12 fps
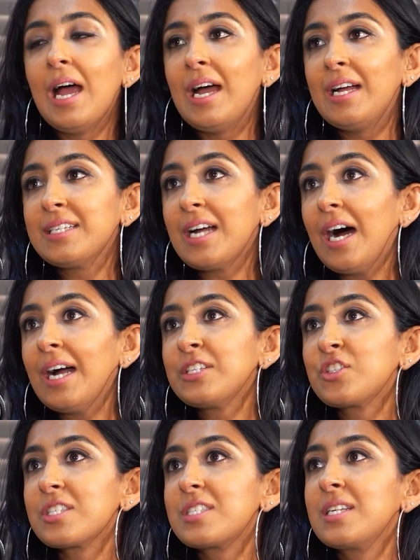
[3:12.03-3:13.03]
And I
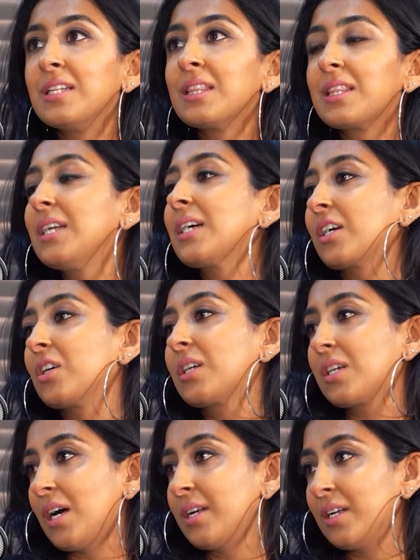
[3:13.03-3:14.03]
just didn't think I could
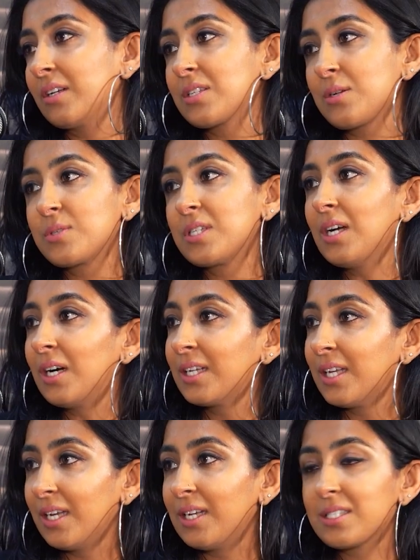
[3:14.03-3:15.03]
cut it because I was a young
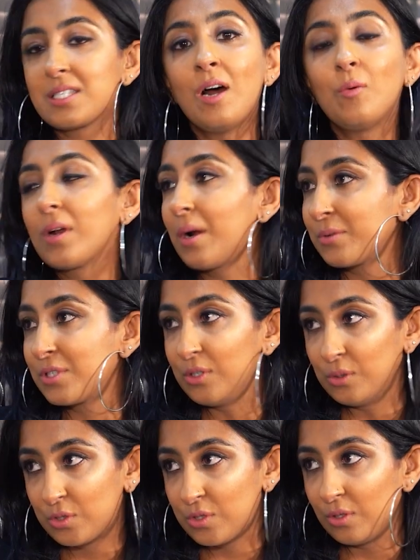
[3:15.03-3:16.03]
kid. It's not what I was
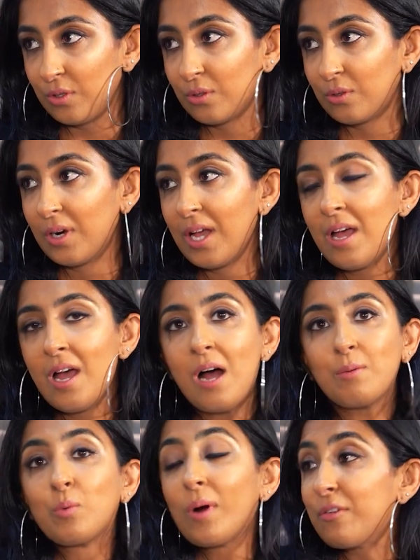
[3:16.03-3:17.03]
used to.
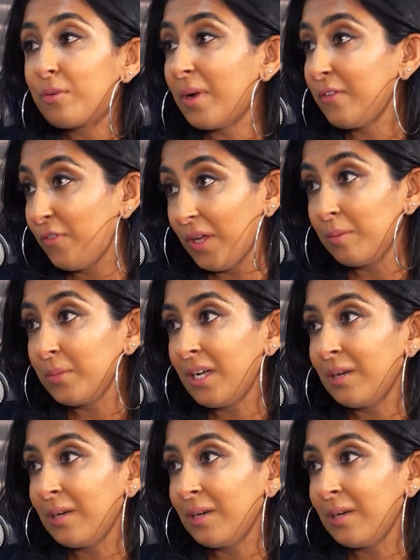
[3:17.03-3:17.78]
I'm away from my family.